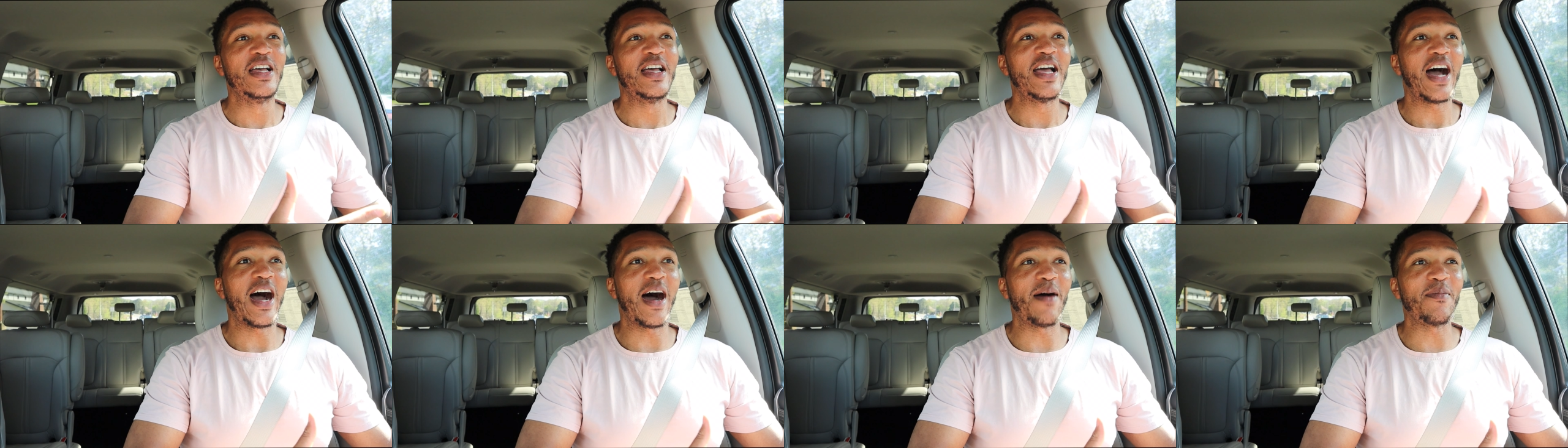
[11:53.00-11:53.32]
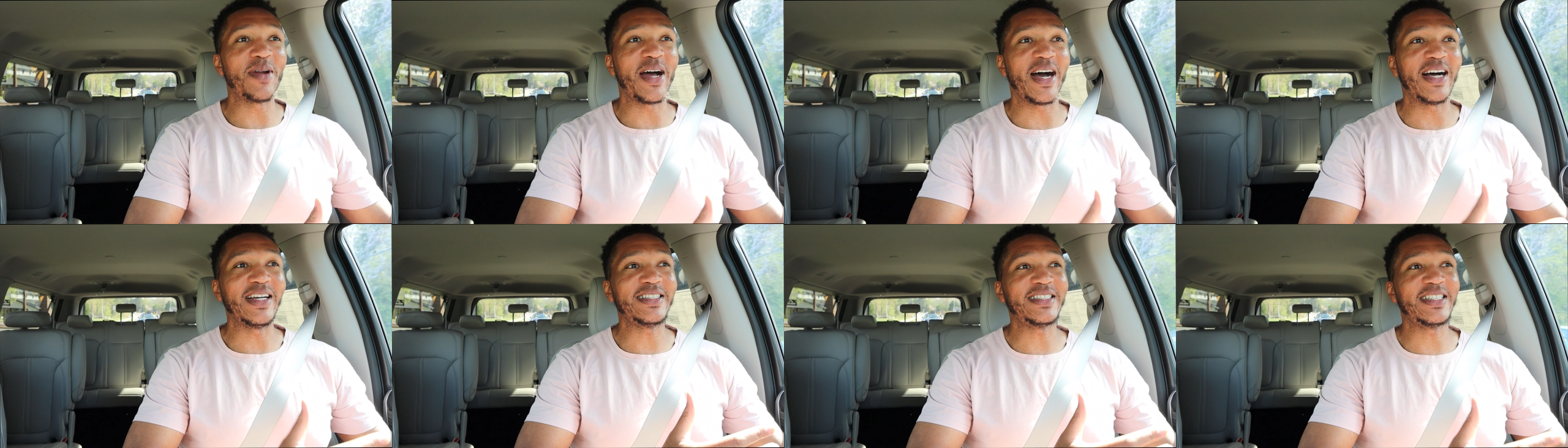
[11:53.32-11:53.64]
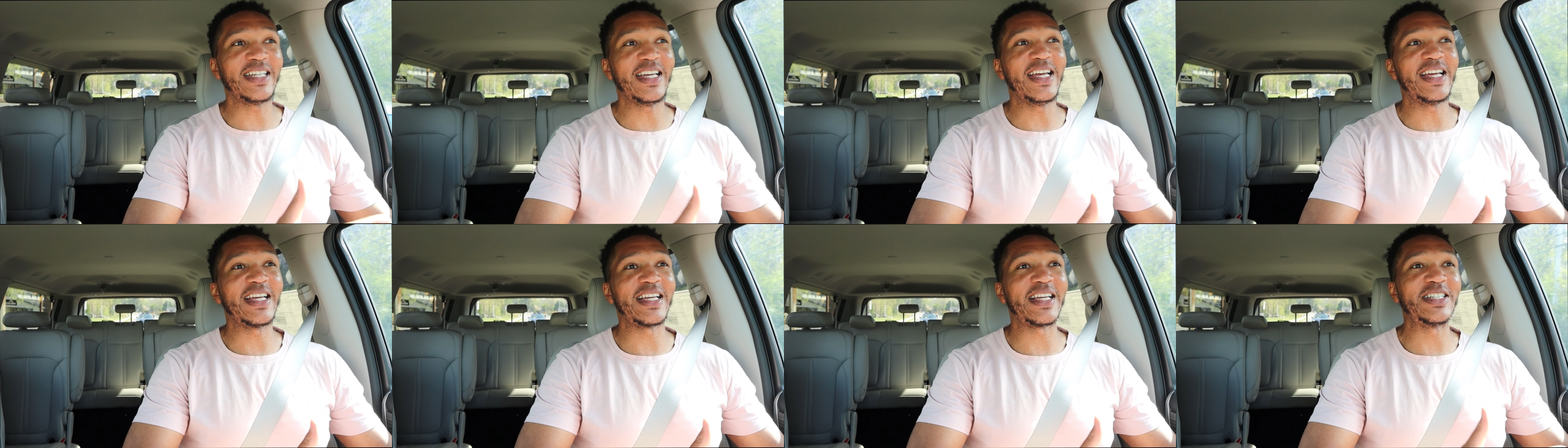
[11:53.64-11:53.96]
I'm not
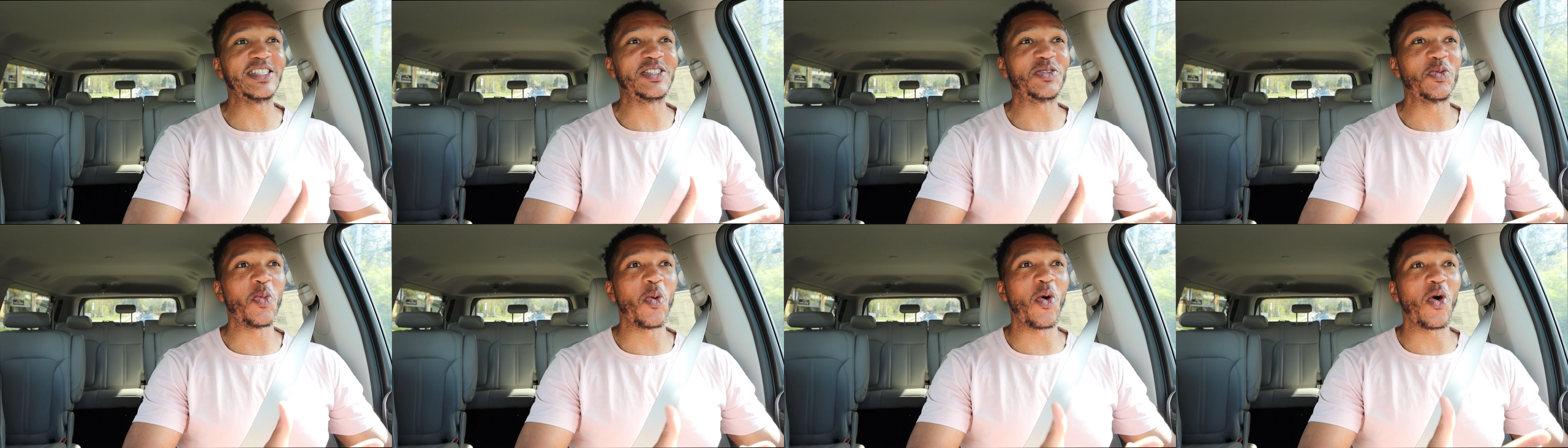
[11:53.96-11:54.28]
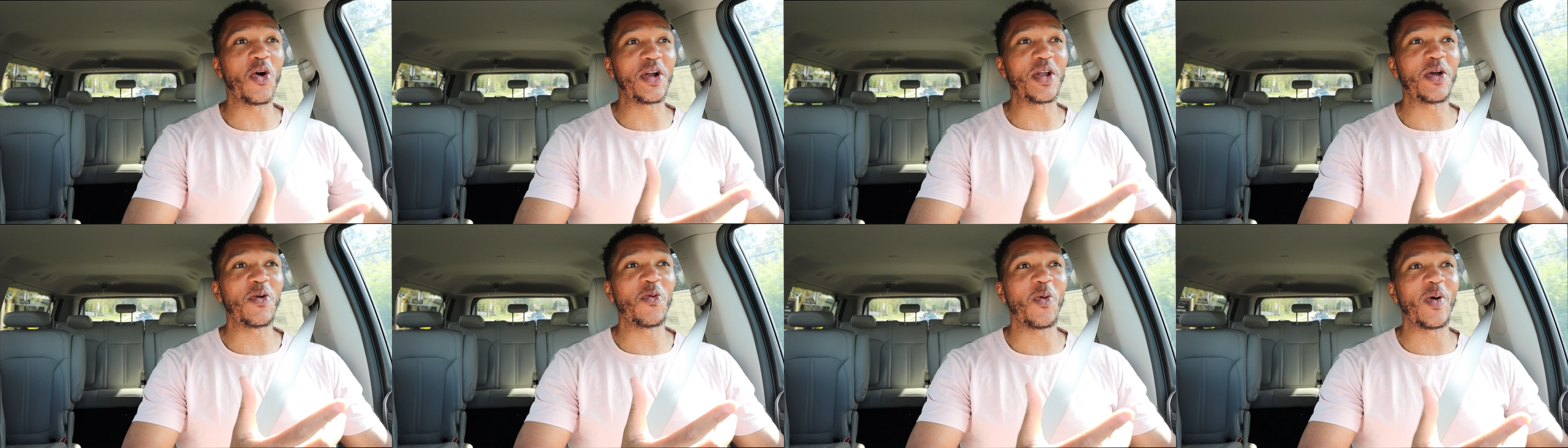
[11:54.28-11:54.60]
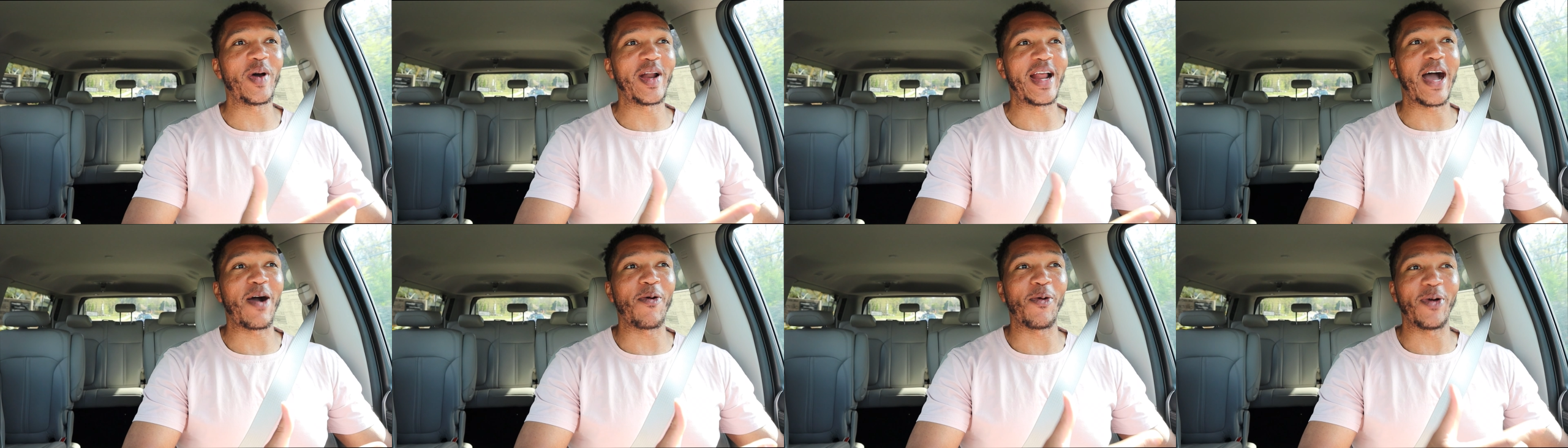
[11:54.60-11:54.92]
saying it's more than
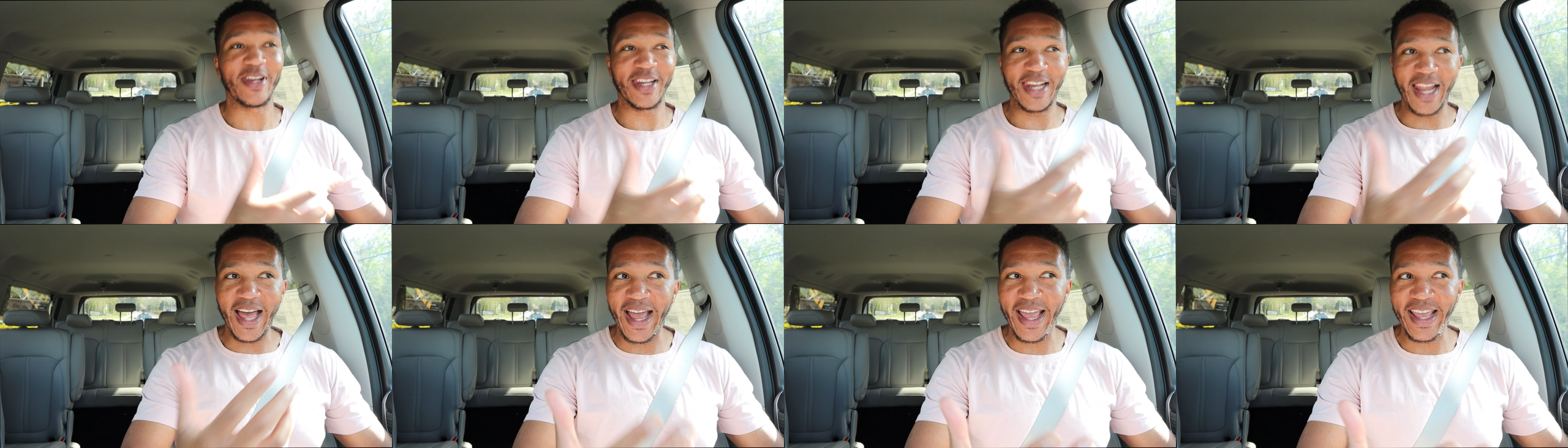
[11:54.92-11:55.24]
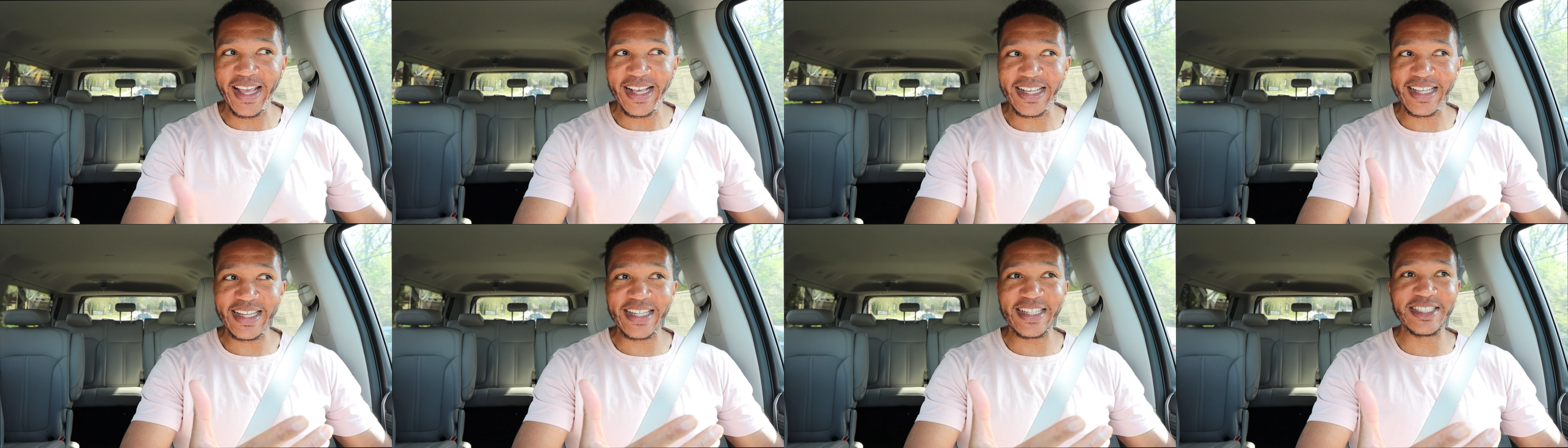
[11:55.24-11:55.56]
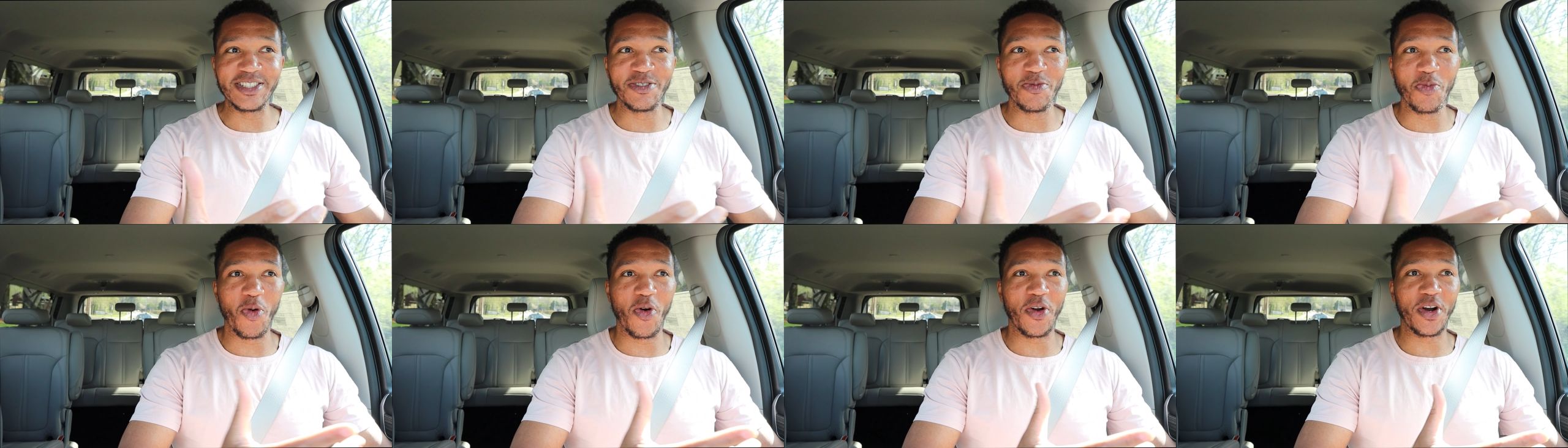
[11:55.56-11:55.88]
what I would like,
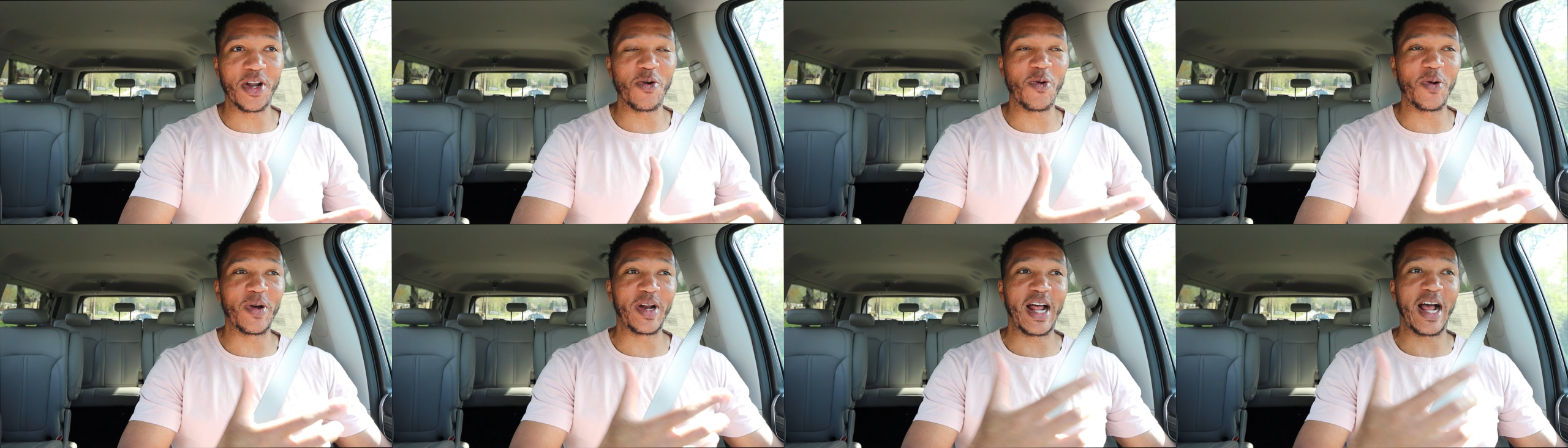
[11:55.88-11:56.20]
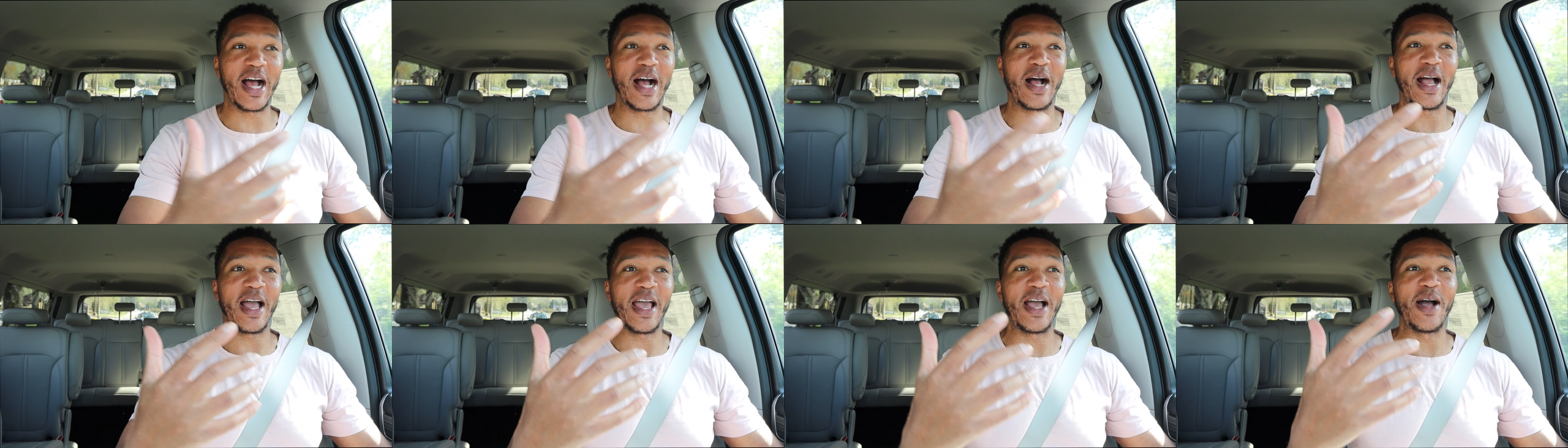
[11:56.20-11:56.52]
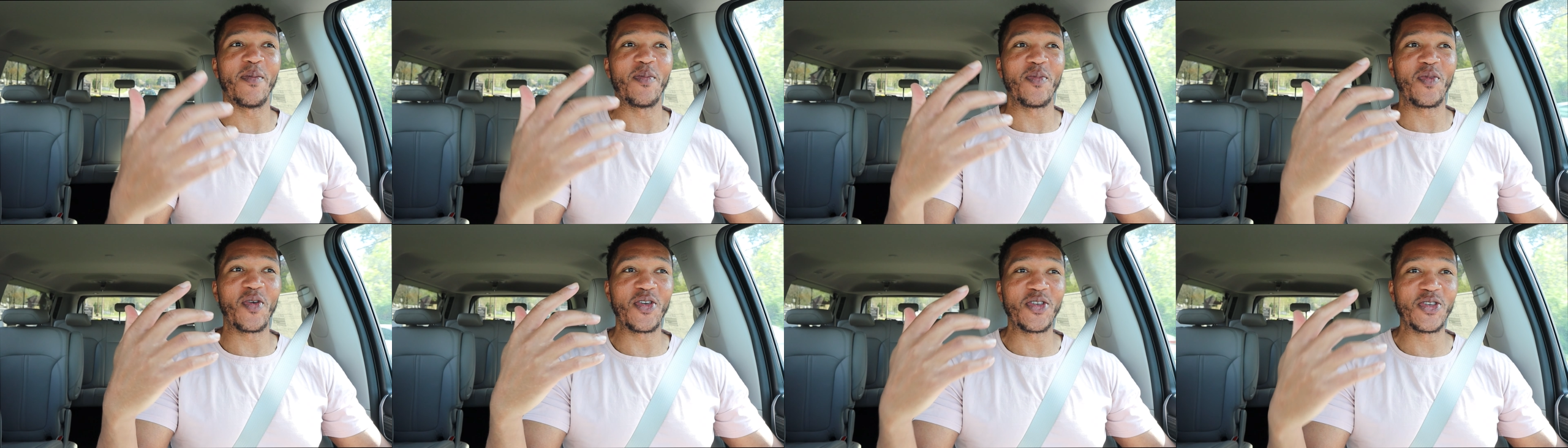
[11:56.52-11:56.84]
it's more than what I
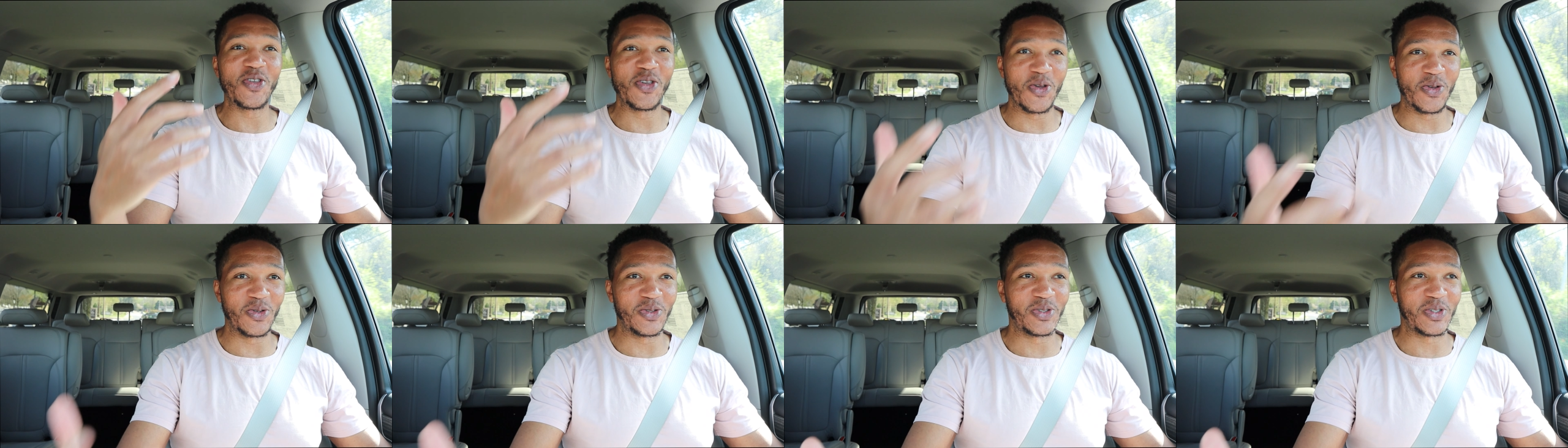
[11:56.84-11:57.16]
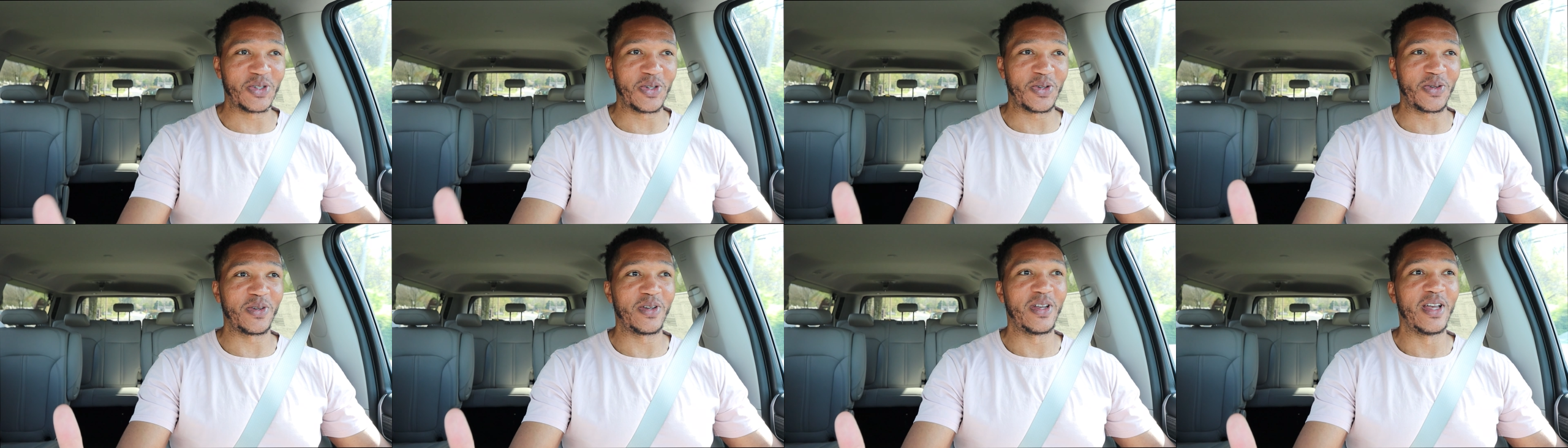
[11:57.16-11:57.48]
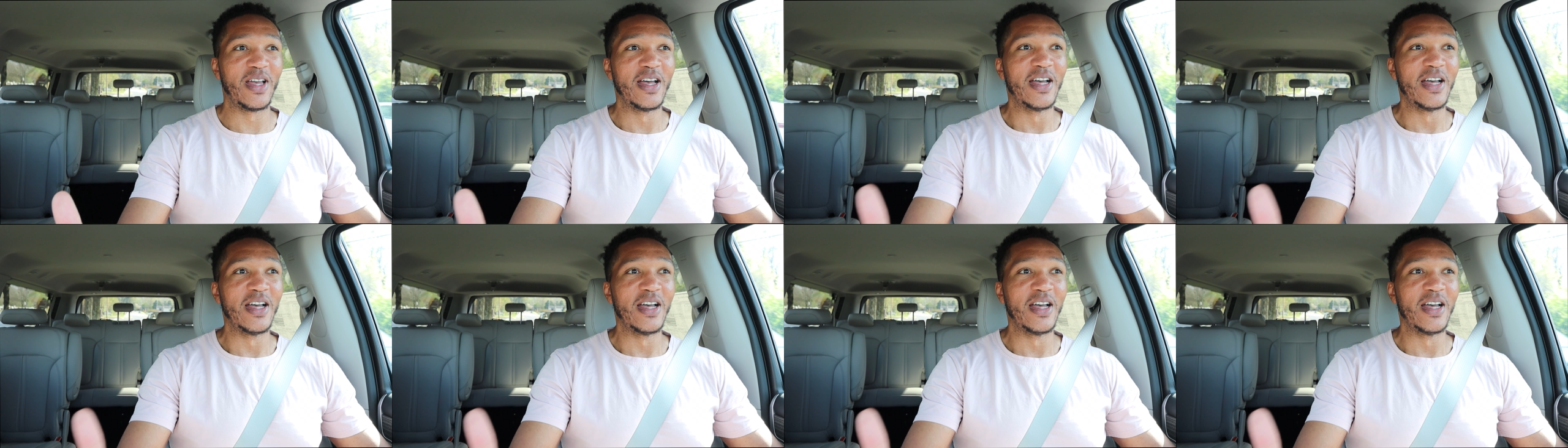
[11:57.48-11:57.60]
am used to.